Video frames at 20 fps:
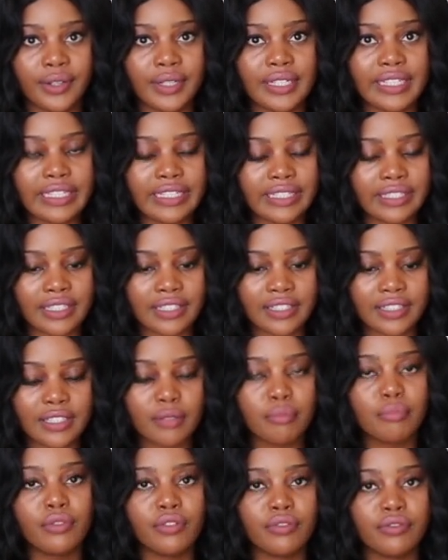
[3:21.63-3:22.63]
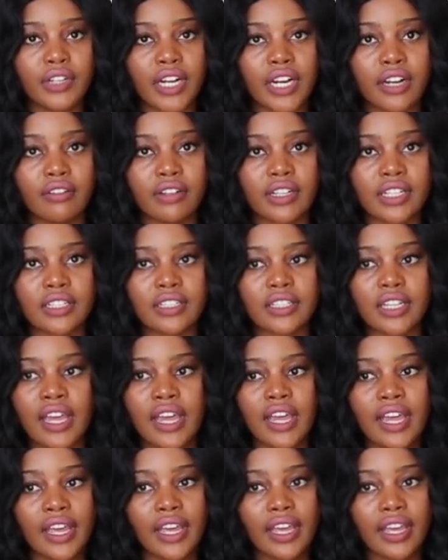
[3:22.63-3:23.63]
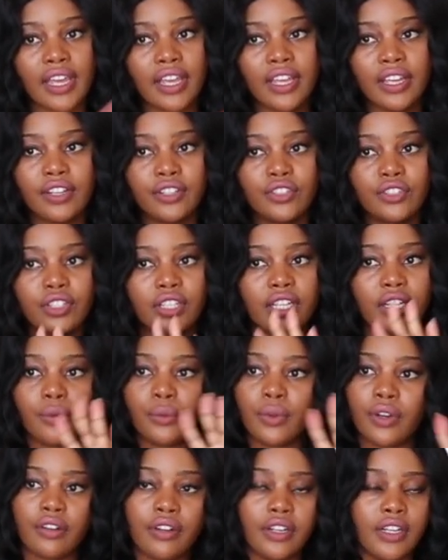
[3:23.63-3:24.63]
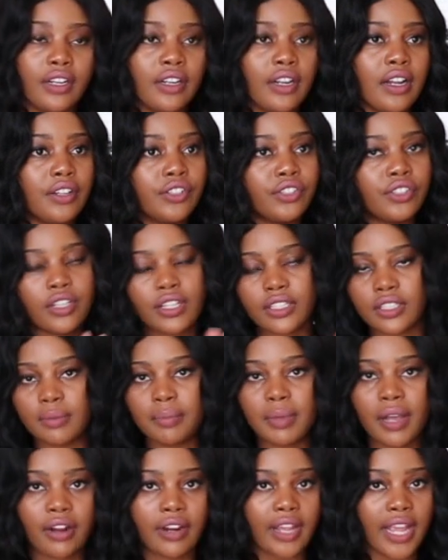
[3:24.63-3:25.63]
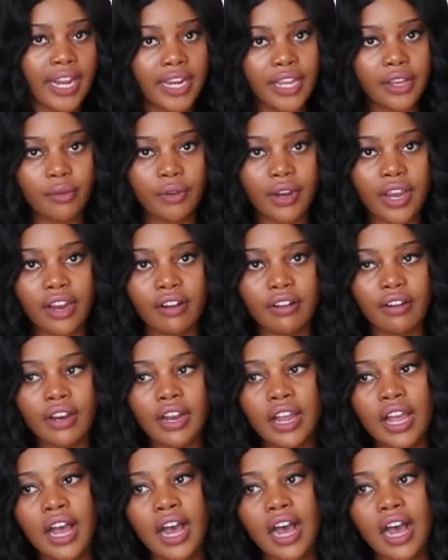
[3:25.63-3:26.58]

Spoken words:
It's a simple fragrance and you can wear it just about anywhere.